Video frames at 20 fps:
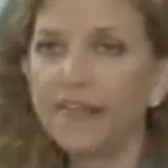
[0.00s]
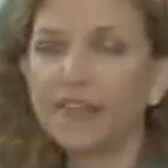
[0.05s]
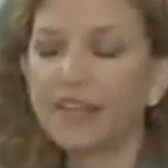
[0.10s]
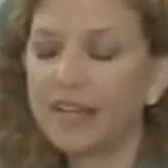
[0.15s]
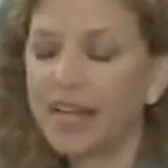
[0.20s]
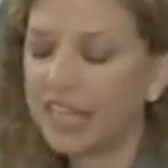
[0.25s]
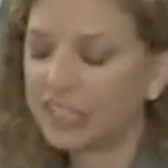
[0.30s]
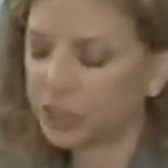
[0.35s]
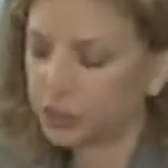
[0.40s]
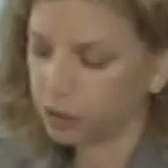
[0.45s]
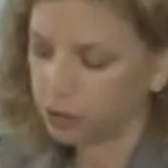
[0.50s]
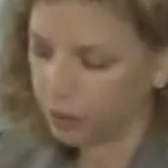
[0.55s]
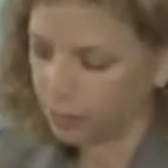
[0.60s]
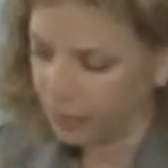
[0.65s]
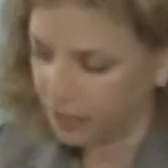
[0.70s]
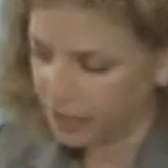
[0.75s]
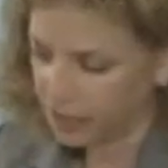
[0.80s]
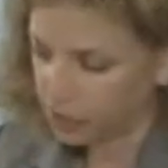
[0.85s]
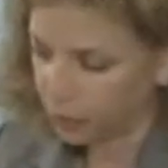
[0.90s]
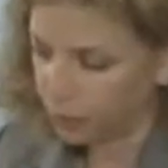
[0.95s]
The National
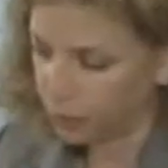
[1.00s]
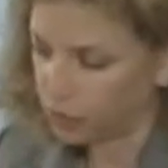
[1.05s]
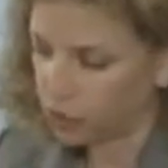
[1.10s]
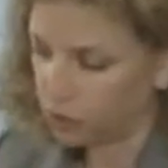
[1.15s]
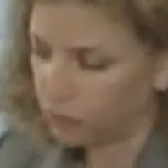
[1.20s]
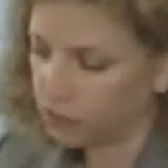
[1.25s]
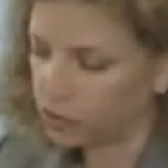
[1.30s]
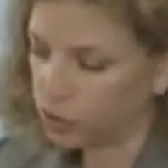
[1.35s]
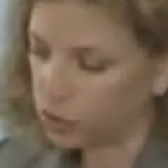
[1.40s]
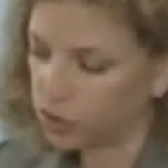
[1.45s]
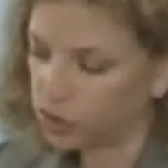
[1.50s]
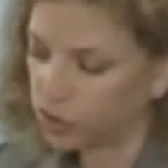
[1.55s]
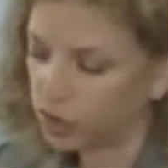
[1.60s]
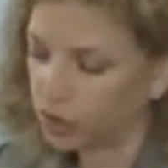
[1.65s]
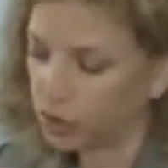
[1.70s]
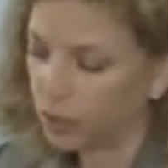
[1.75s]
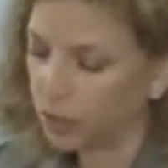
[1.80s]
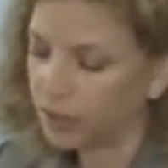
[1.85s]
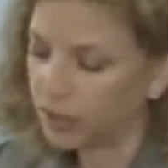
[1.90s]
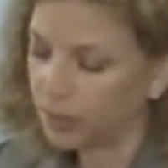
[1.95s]
Committee to Preserve Social
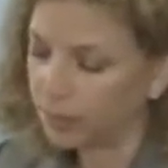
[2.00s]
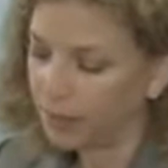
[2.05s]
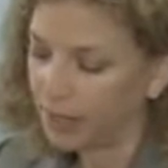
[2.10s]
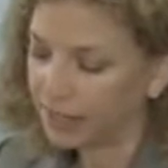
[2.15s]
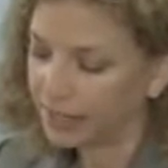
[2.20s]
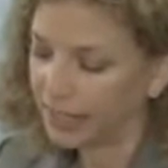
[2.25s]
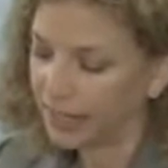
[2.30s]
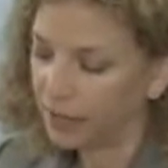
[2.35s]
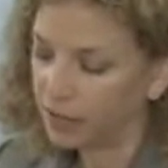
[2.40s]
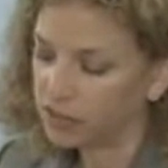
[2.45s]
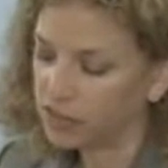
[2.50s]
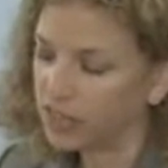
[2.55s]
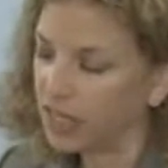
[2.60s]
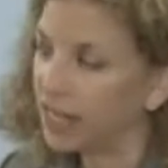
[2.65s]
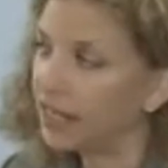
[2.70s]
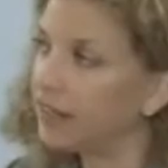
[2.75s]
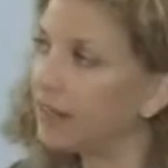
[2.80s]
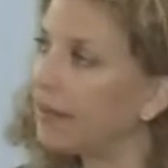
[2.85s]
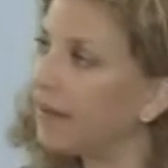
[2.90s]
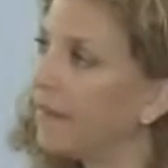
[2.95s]
Security and Medicare
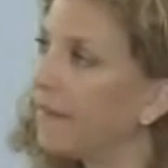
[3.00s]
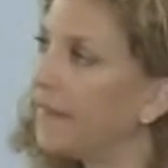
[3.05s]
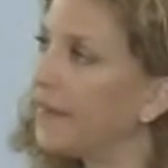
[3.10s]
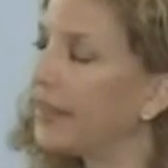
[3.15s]
said,